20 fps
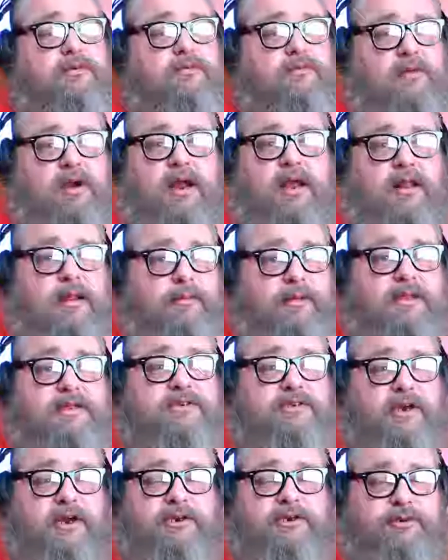right. I mean,
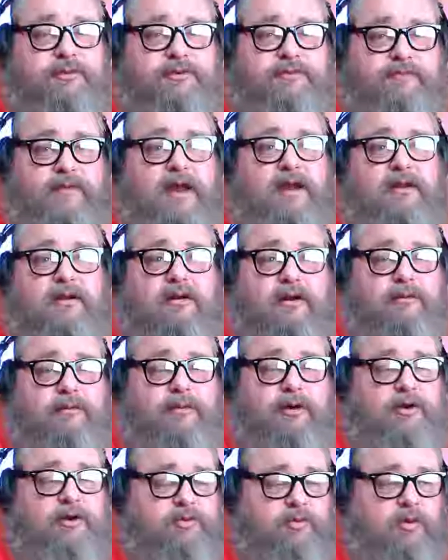this country was founded on
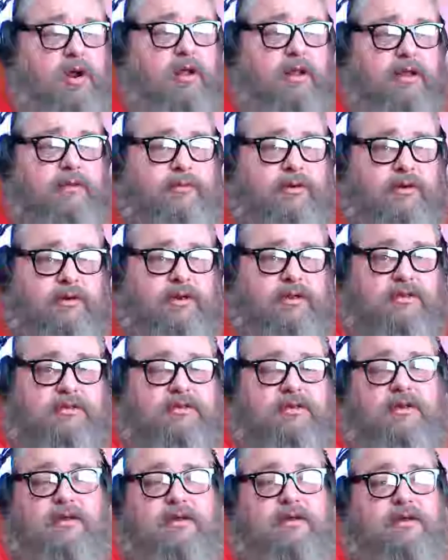immigrants. We're all
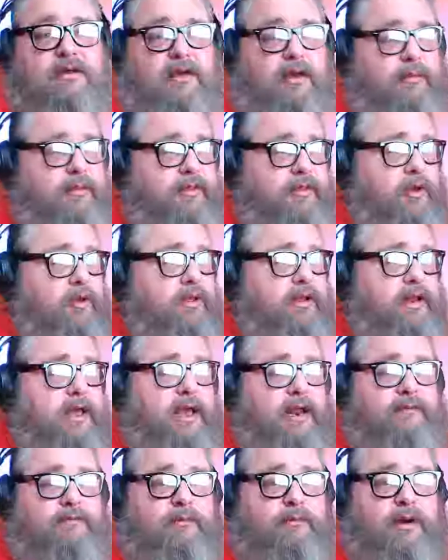immigrants. I mean, the only
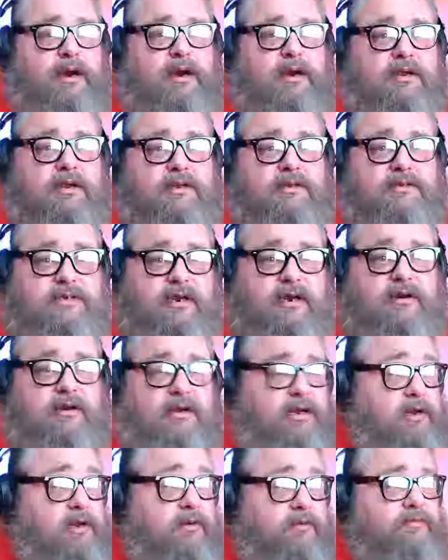Native Americans here,
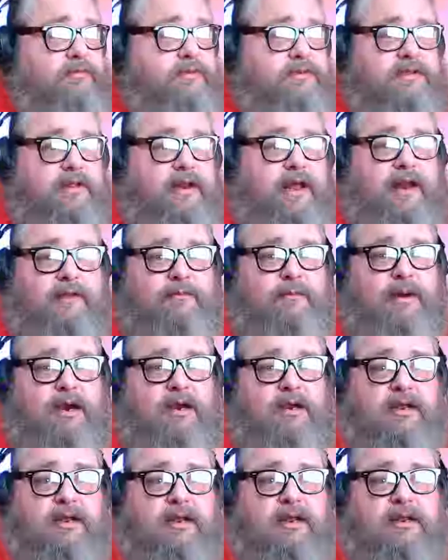is the Native
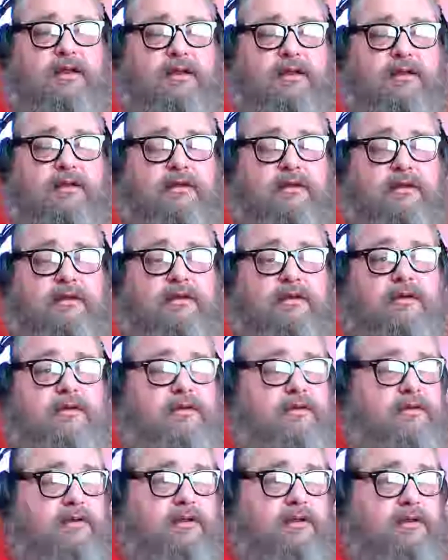American Indian,
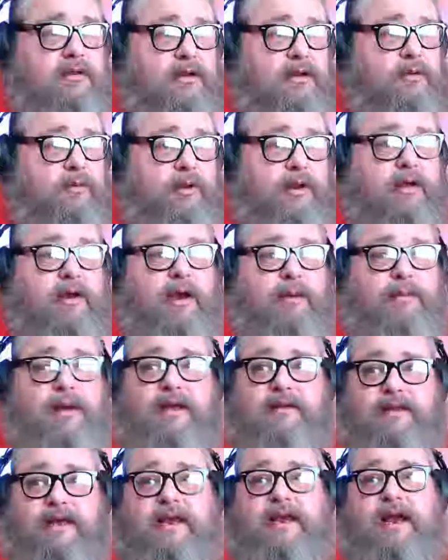and we know how
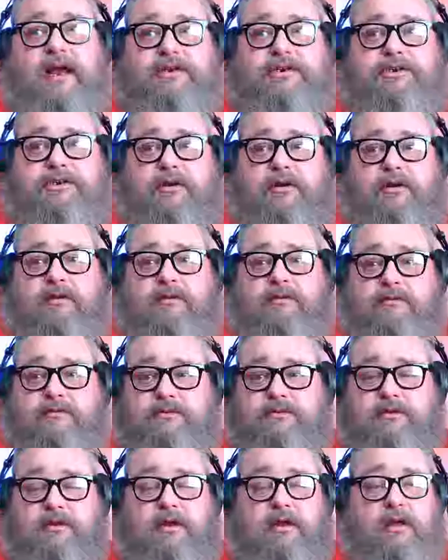bad they got shit on.
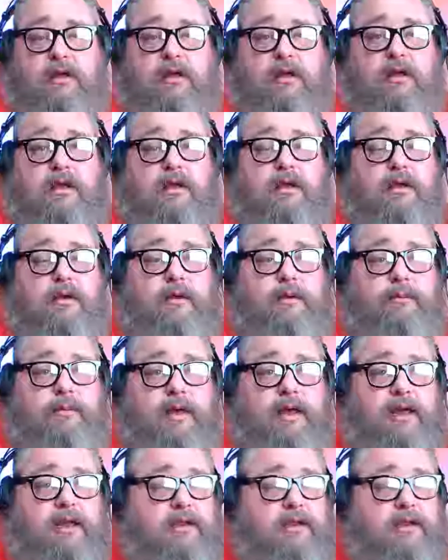But